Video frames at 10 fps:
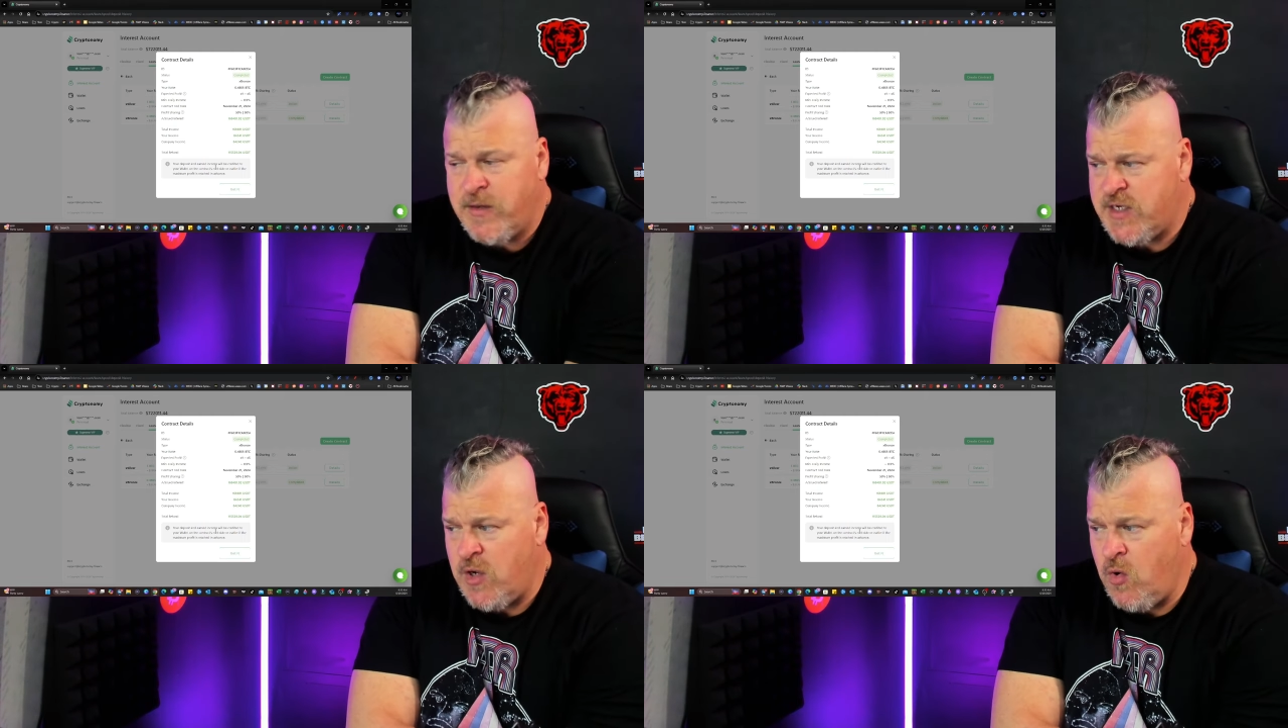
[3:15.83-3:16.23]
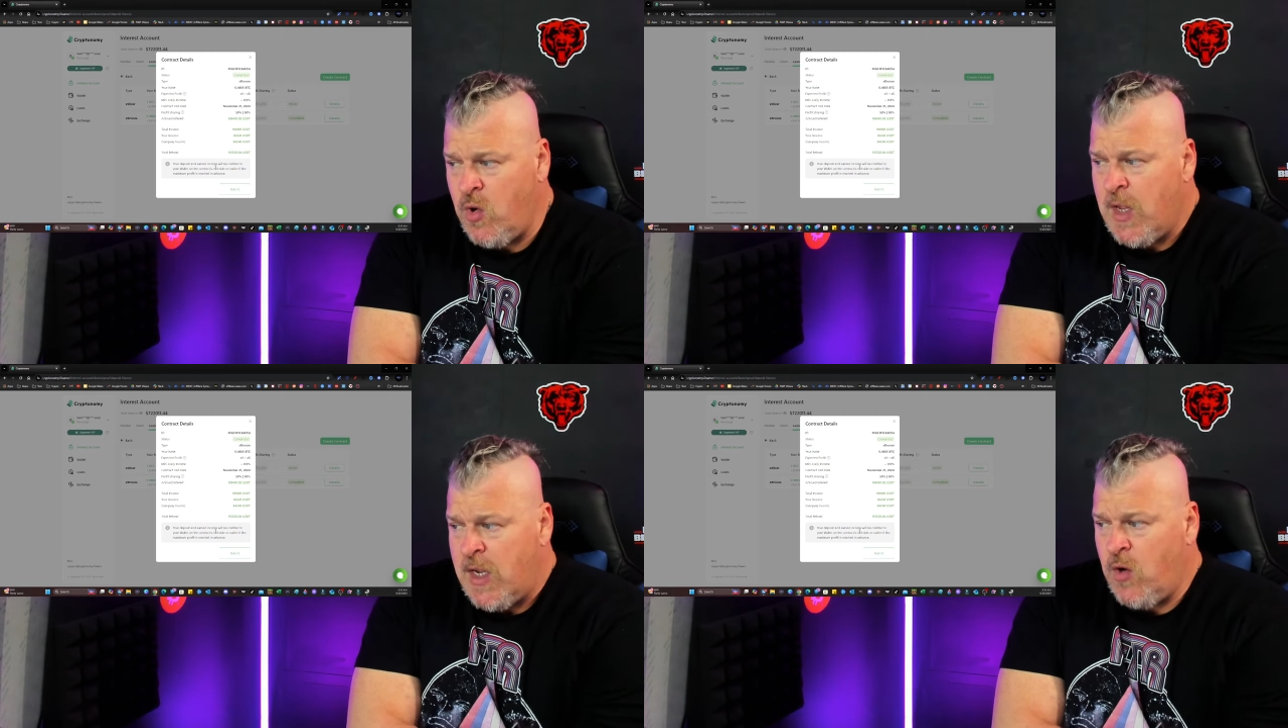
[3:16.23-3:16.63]
So,
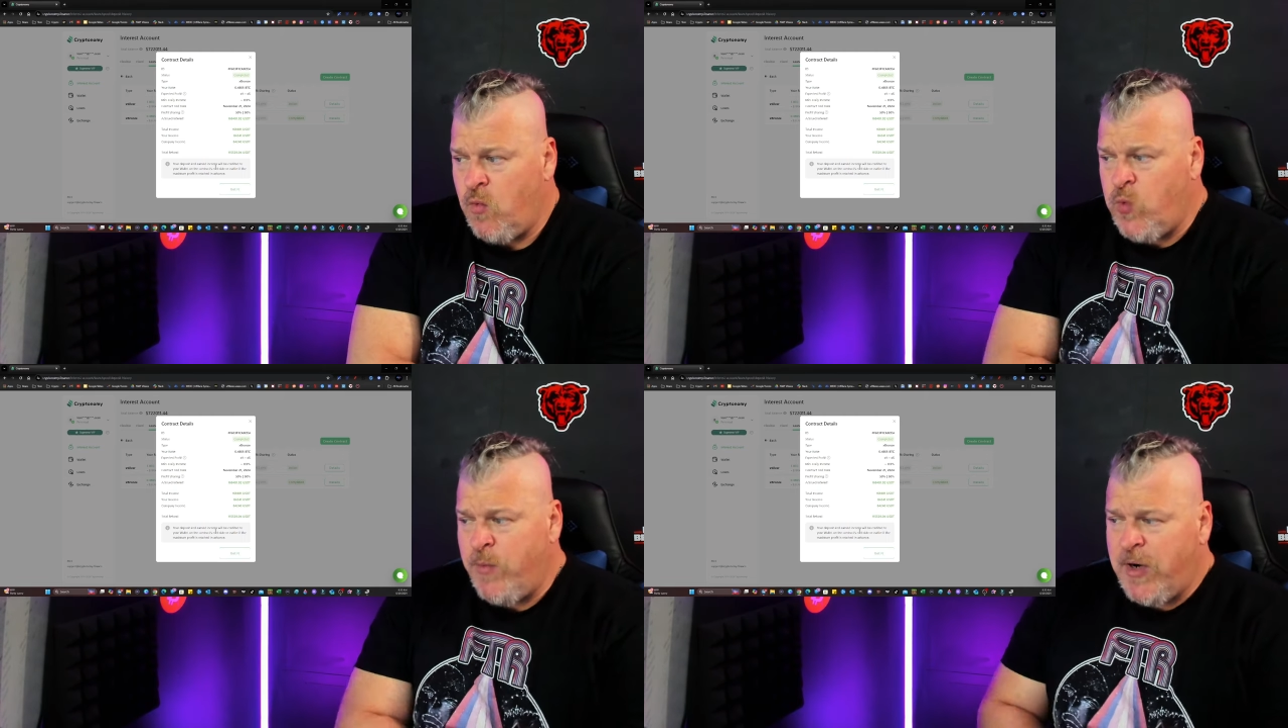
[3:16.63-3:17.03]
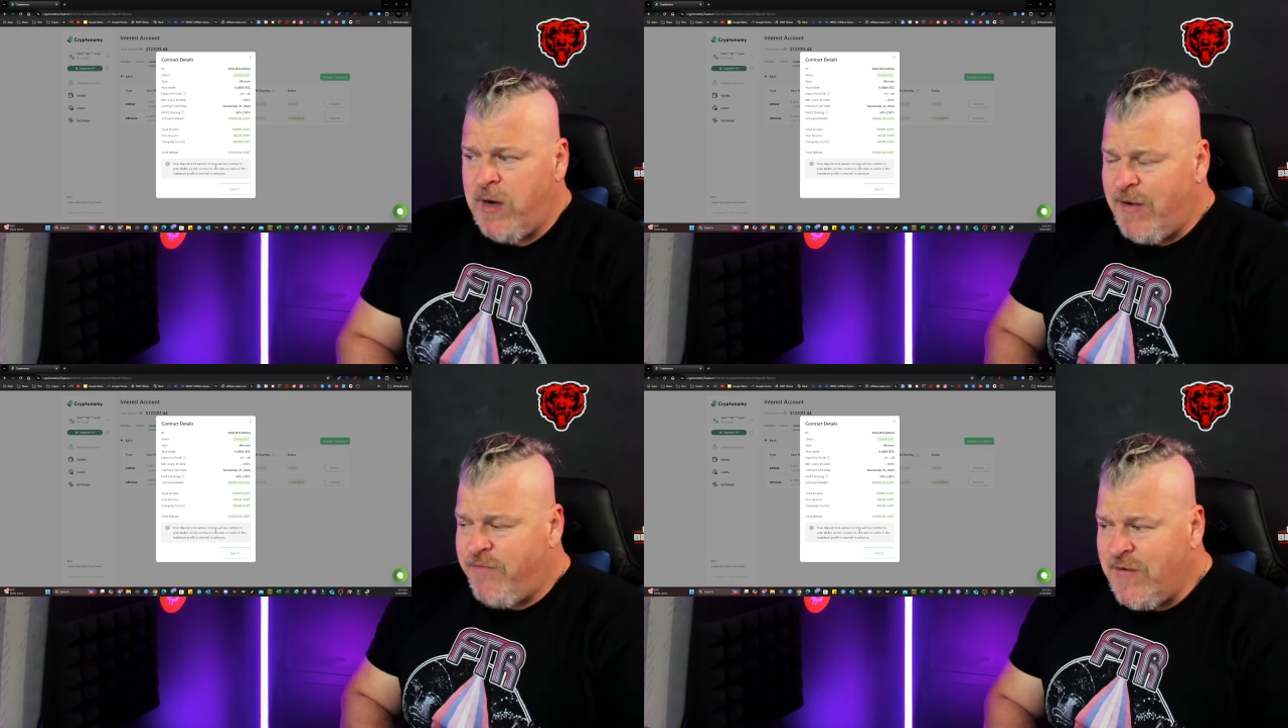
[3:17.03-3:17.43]
you know, we put in
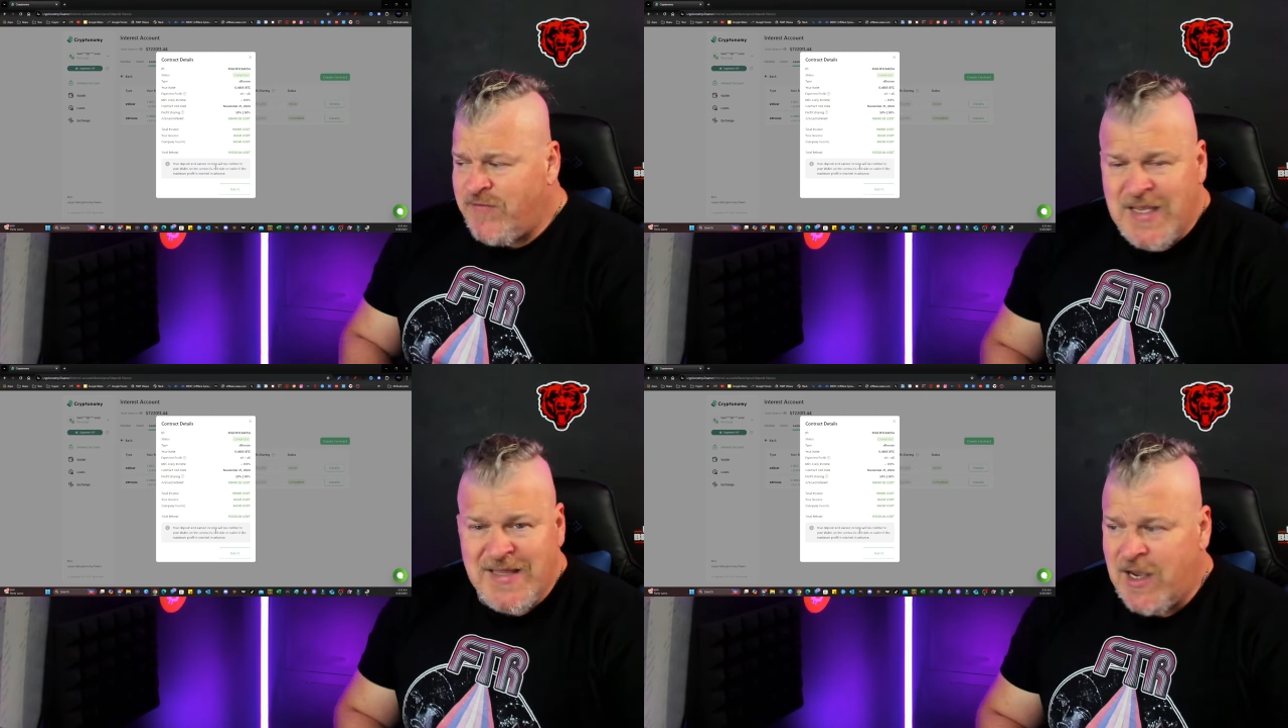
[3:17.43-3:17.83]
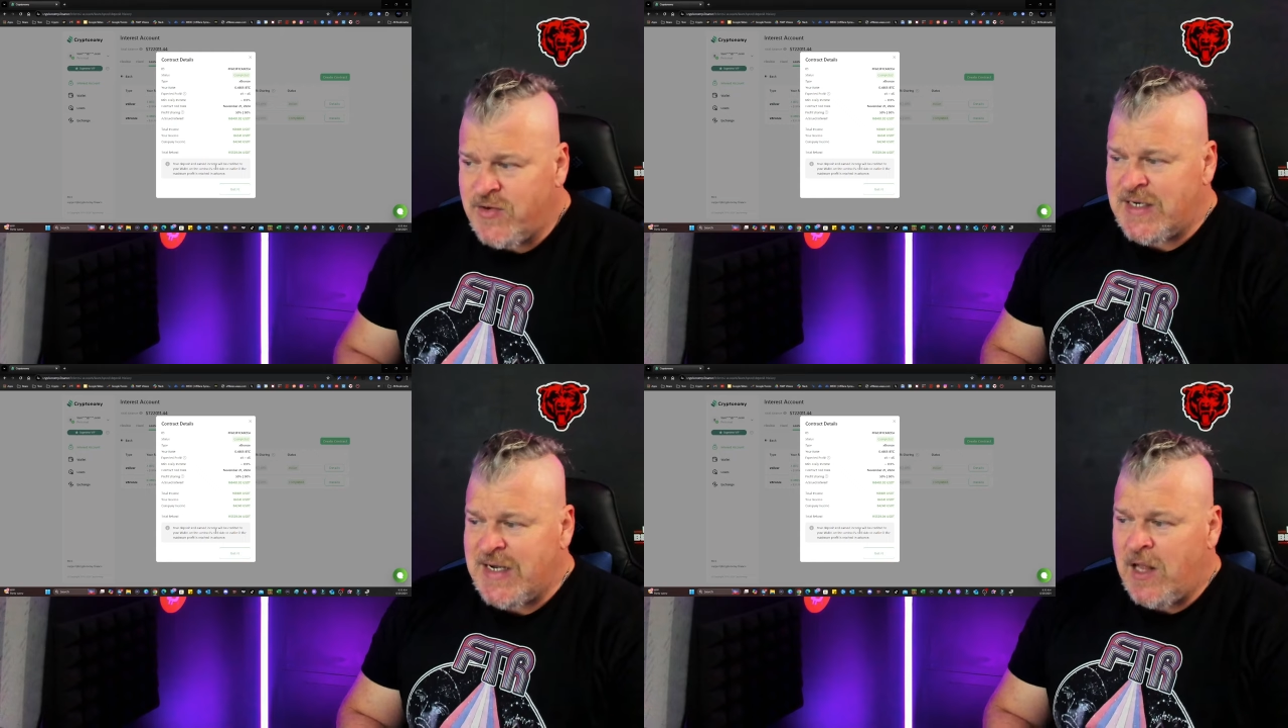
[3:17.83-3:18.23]
about
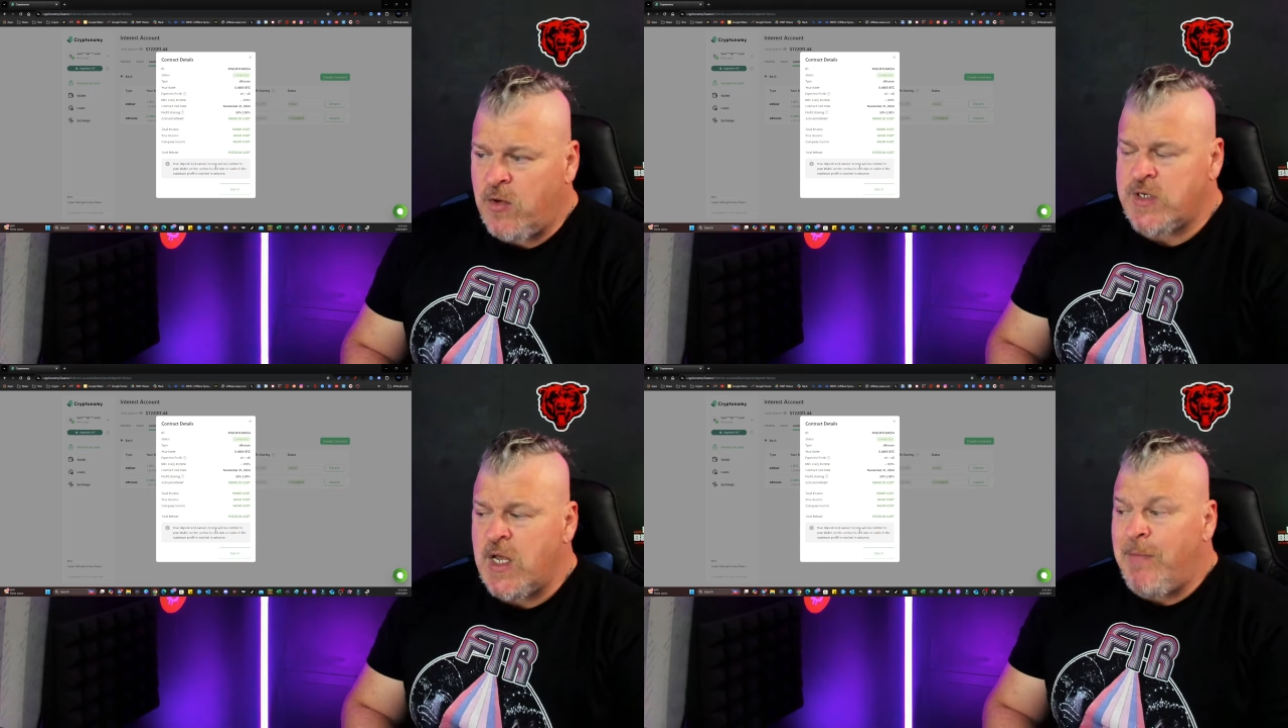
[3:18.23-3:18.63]
$15,000.